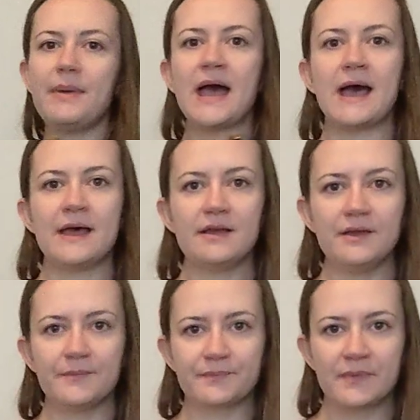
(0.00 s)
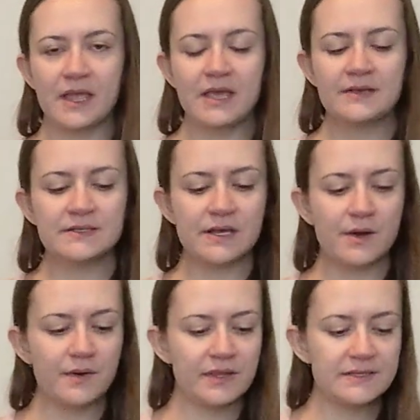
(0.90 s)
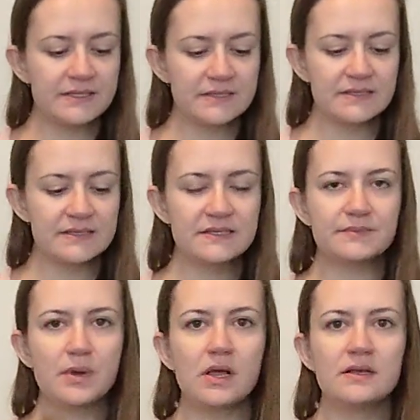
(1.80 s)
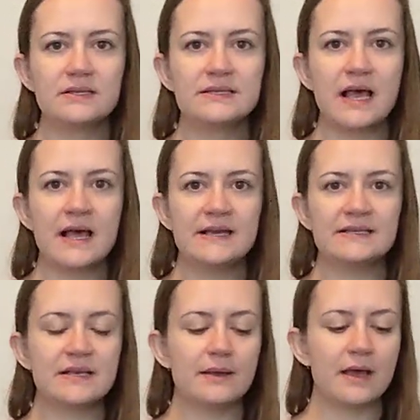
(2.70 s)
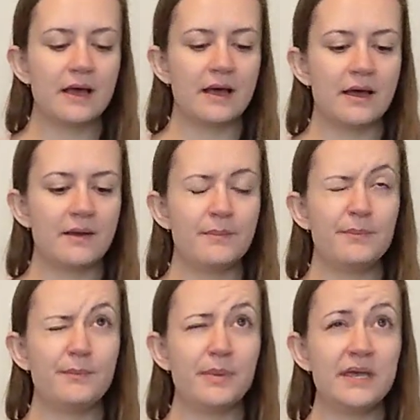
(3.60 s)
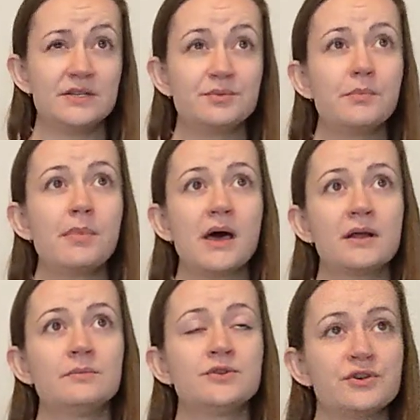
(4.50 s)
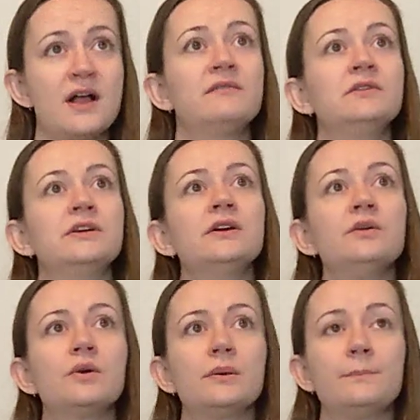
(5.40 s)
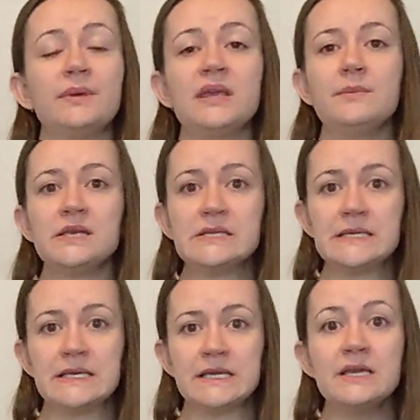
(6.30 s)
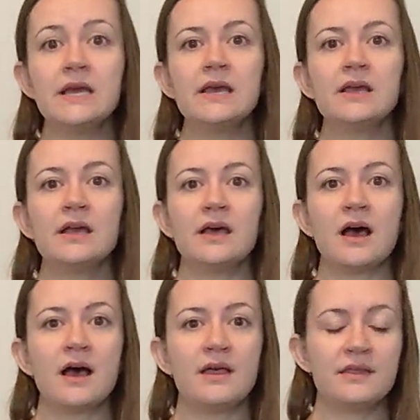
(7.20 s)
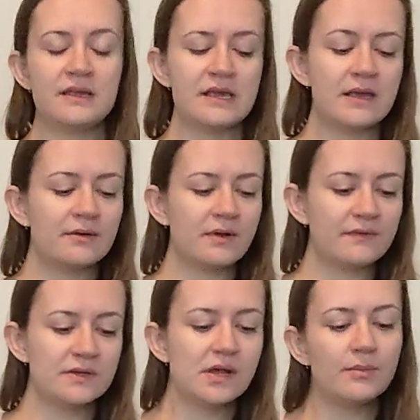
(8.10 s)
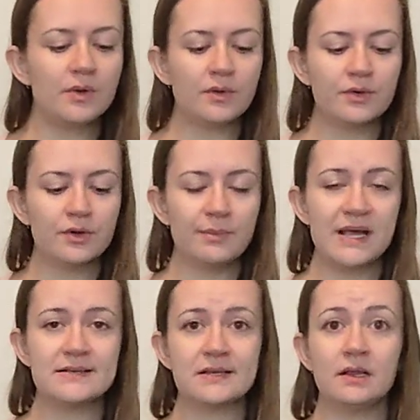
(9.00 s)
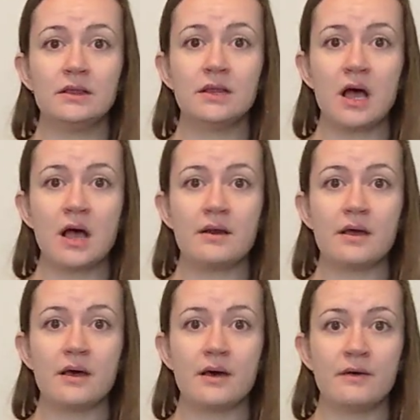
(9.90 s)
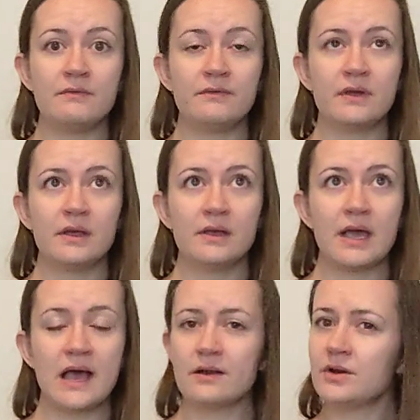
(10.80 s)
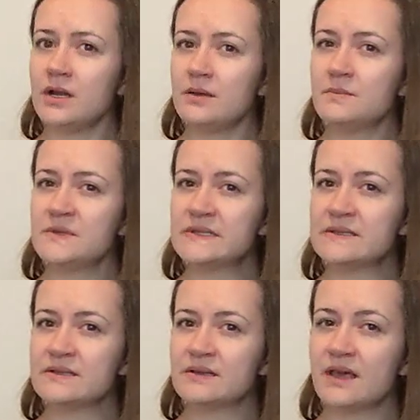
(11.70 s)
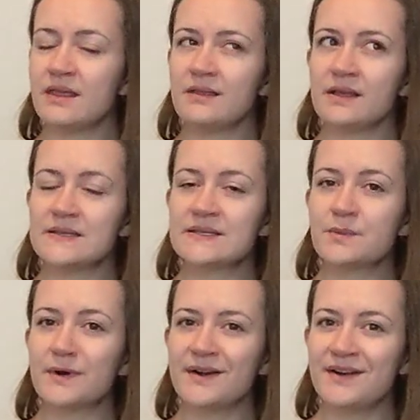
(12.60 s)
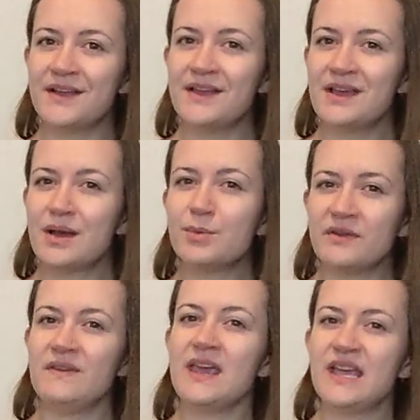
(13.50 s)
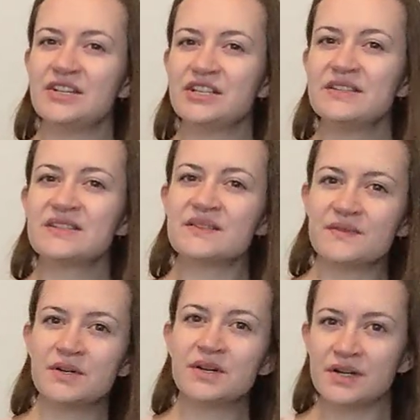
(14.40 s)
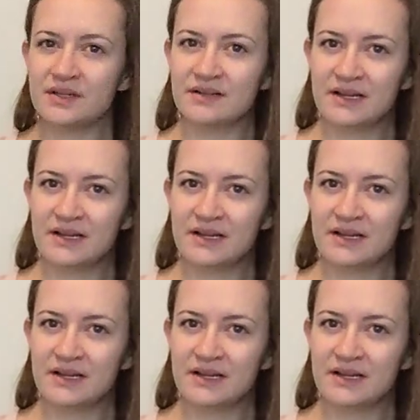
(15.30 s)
bag. So this is the small size pinch bottom traveler, or PBT. The Rough and Tumble group has a lot of acronyms. I think that's the word, abbreviations for